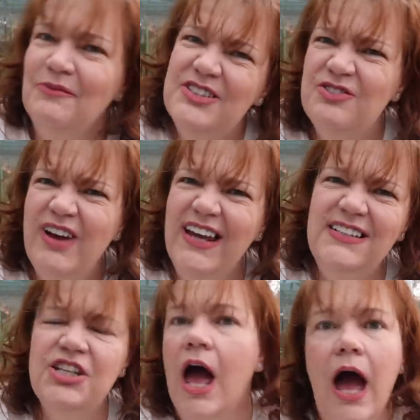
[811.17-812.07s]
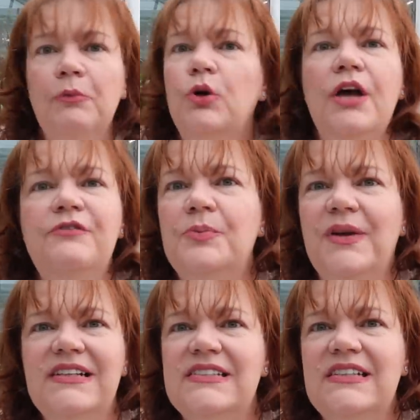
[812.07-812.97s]
That was the range. I'm all over the
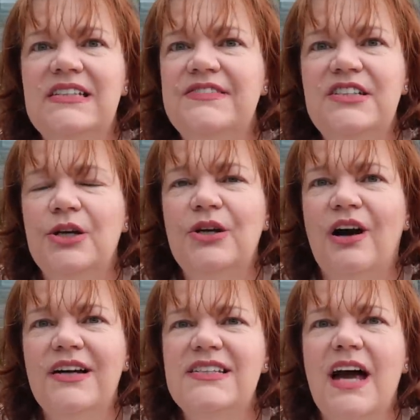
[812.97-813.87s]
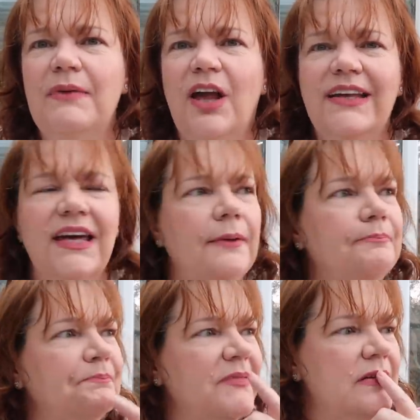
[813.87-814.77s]
place in this video, guys. I'm like
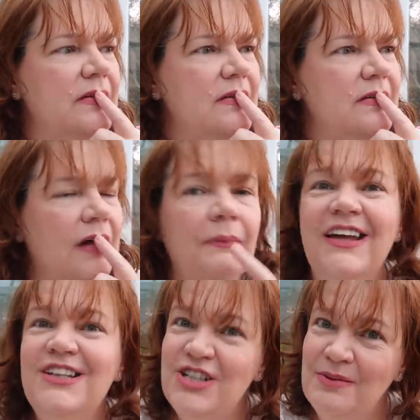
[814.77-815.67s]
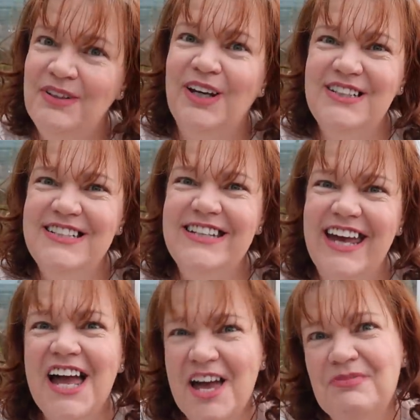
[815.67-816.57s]
a Gemini
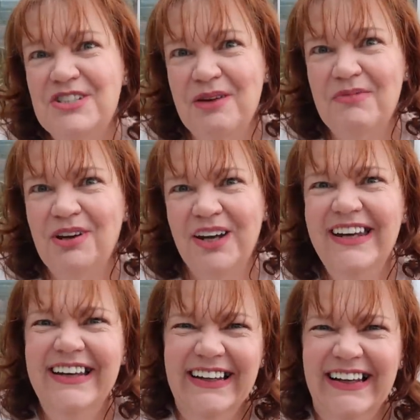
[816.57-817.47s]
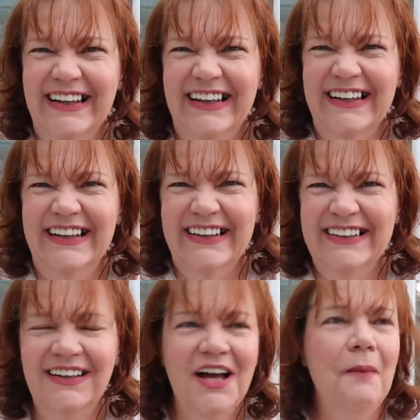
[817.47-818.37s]
today. I am a Gemini.
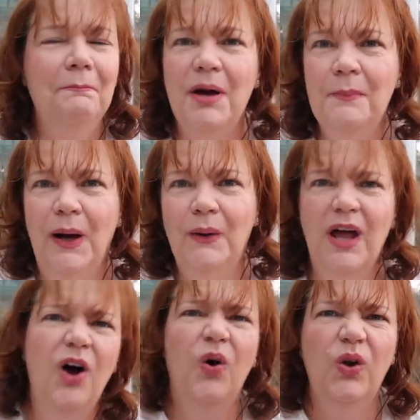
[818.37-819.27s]
Bipolar.